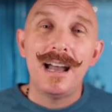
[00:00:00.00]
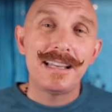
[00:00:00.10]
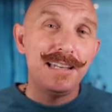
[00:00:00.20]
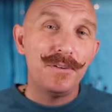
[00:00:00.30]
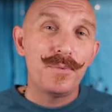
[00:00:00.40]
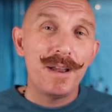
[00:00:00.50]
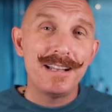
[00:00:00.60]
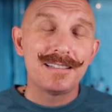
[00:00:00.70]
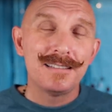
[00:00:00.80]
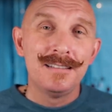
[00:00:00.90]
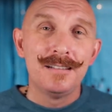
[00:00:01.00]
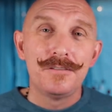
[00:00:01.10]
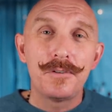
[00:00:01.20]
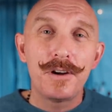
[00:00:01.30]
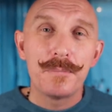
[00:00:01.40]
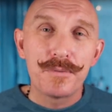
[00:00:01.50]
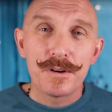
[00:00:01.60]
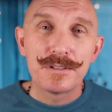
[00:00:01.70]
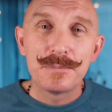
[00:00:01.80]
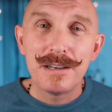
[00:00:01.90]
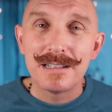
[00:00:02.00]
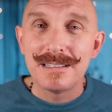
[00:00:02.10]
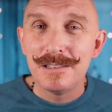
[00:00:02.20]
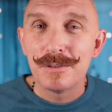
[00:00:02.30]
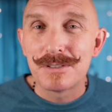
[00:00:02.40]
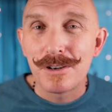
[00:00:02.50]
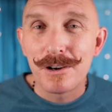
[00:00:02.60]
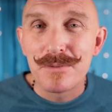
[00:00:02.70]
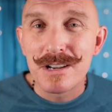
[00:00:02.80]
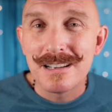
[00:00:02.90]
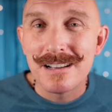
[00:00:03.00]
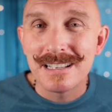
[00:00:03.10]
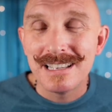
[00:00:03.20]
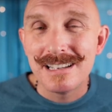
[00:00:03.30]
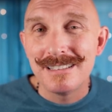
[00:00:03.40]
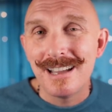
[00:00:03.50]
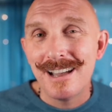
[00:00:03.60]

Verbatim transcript: I can't wait for a Prospect E O S R. Bring it on, Canon.